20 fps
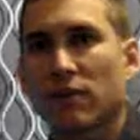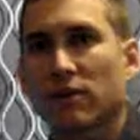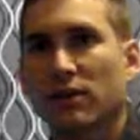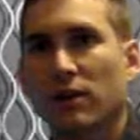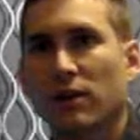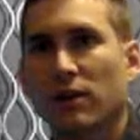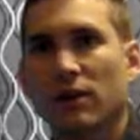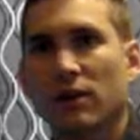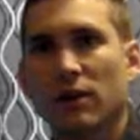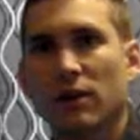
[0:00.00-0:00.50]

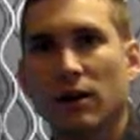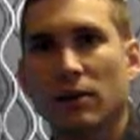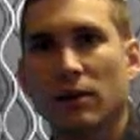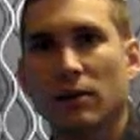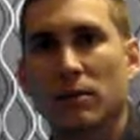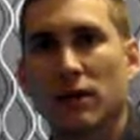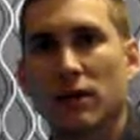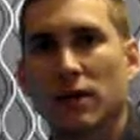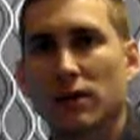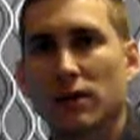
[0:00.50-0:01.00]
save
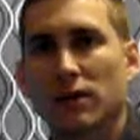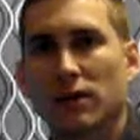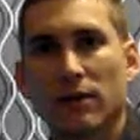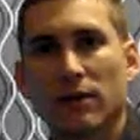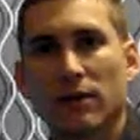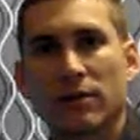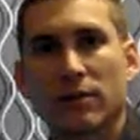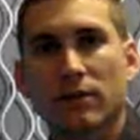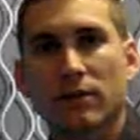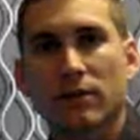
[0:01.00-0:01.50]
money,
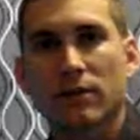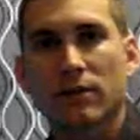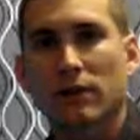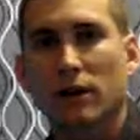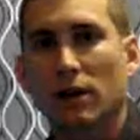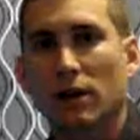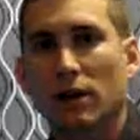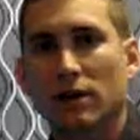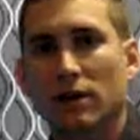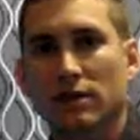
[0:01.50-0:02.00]
saves
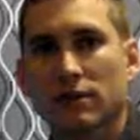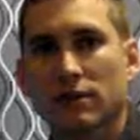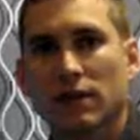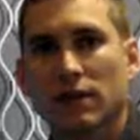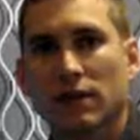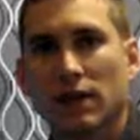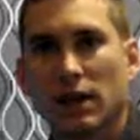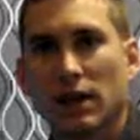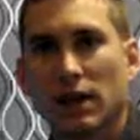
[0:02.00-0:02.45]
costs,